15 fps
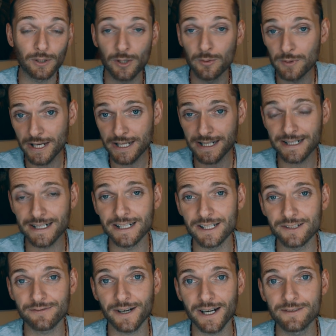You need it in its
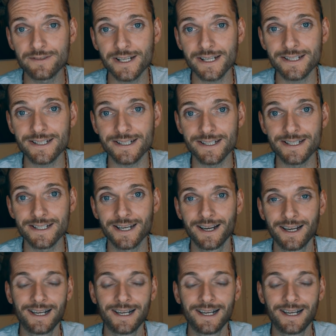five senses.